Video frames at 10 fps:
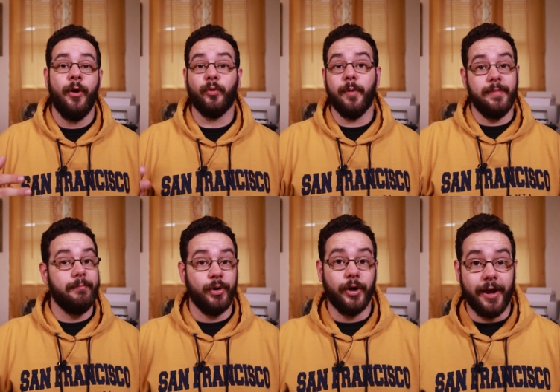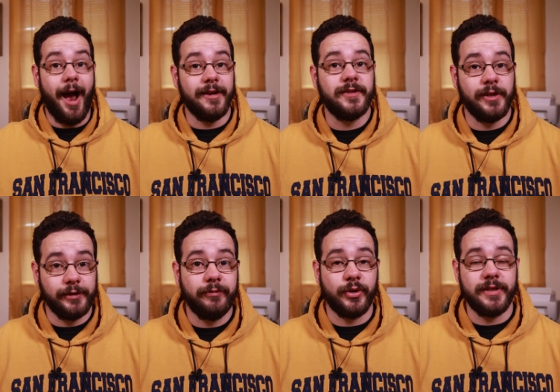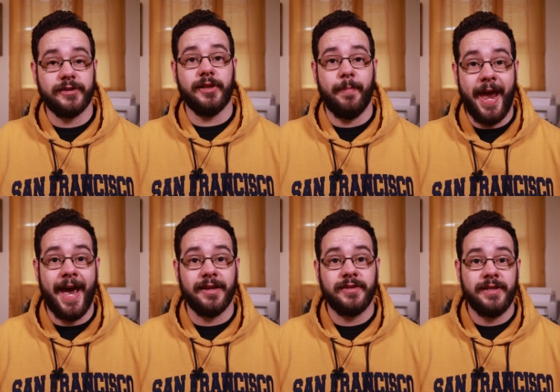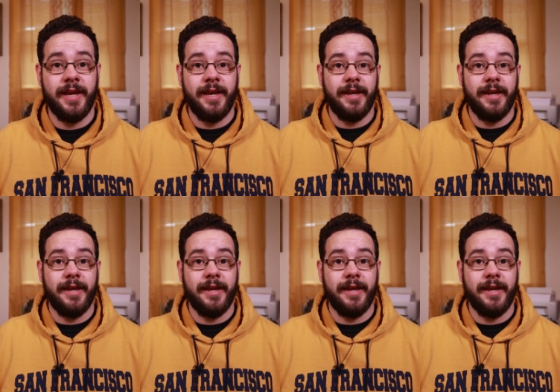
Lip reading: remember God's deliverance in the past